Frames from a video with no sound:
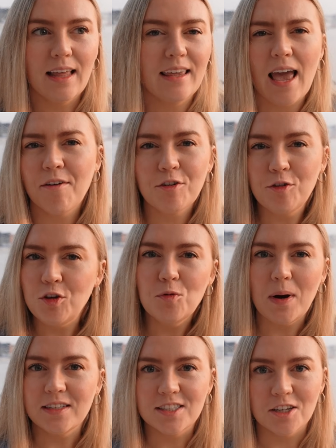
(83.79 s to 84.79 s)
Like every
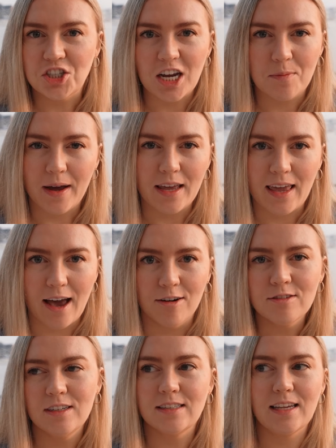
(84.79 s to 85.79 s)
few months I'll check my
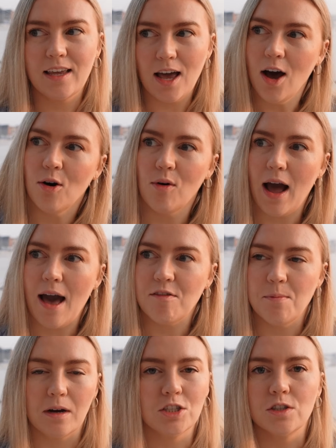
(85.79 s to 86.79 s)
account and it's like, oh, I have
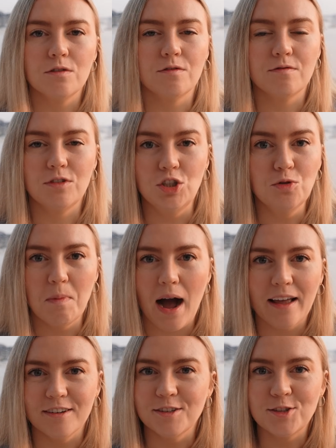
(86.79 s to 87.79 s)
a bunch of new
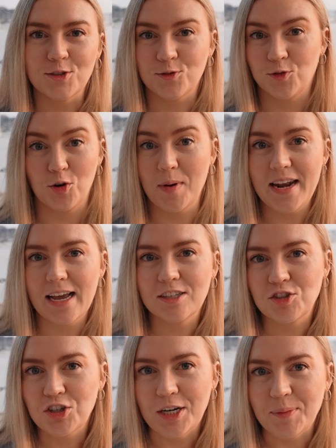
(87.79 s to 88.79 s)
miles for my
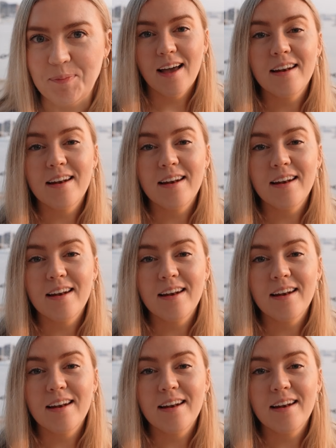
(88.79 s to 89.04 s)
next trip.